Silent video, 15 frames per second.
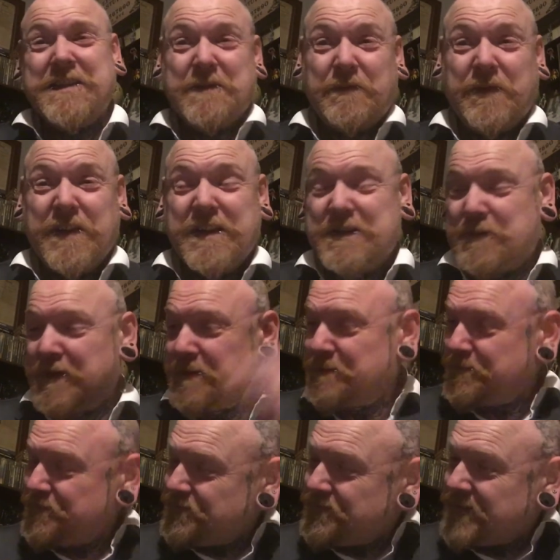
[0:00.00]
the first one.
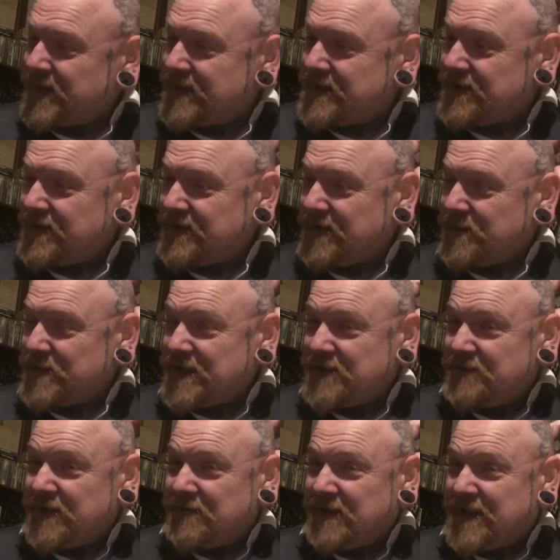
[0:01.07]
So I grabbed it and
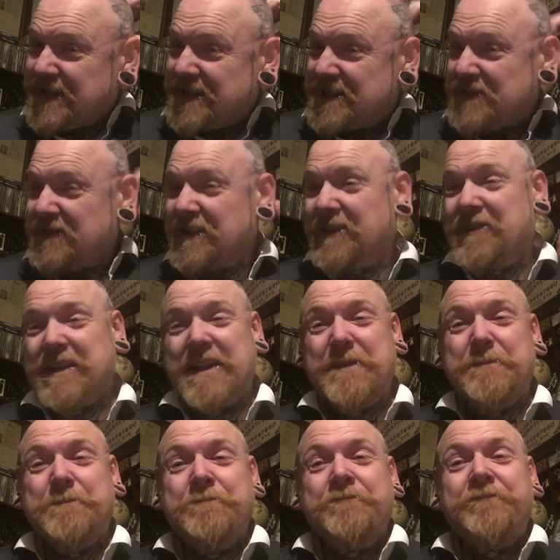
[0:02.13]
reread it during lockdown,
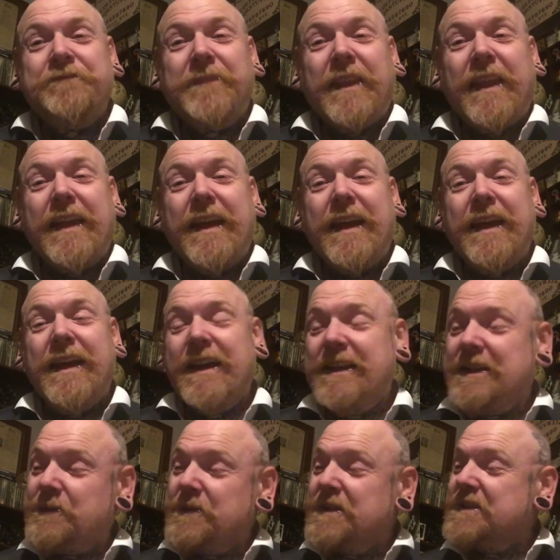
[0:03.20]
and
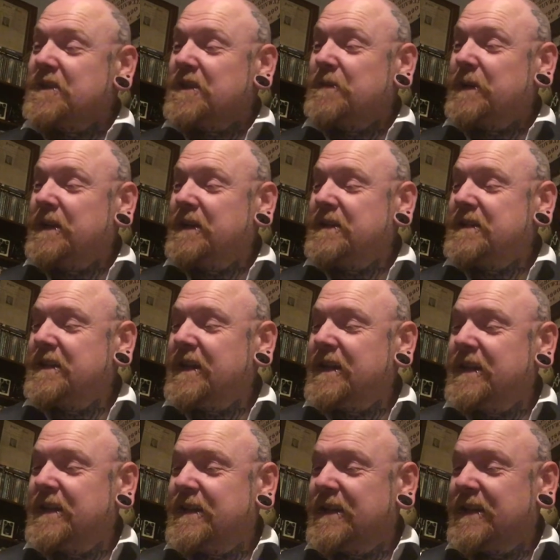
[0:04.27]
I want to talk about it
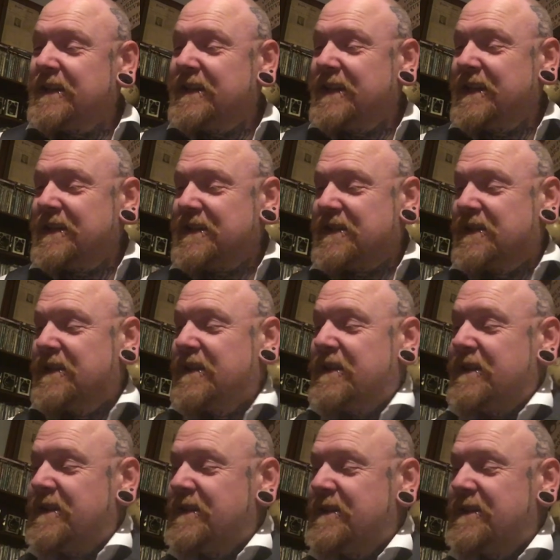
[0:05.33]
today. And it's the